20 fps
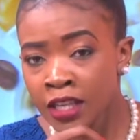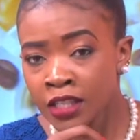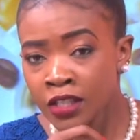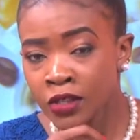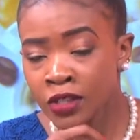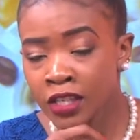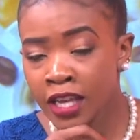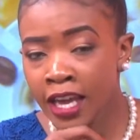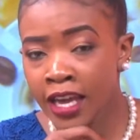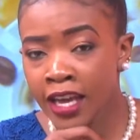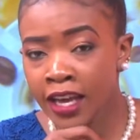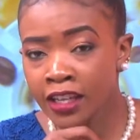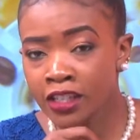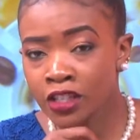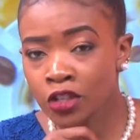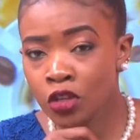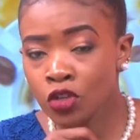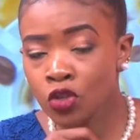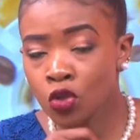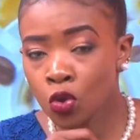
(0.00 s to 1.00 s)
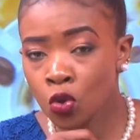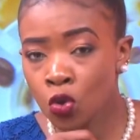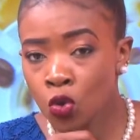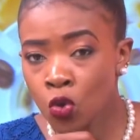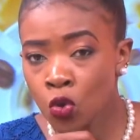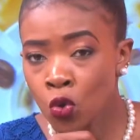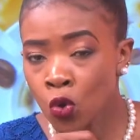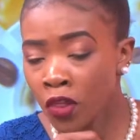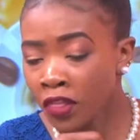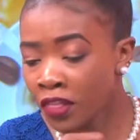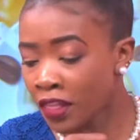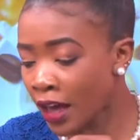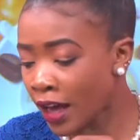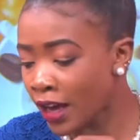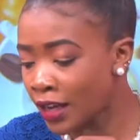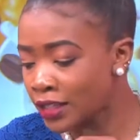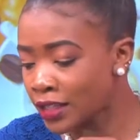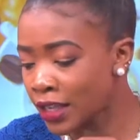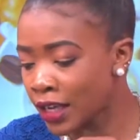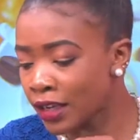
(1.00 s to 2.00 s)
to take us through
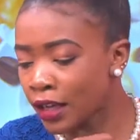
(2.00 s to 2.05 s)
that.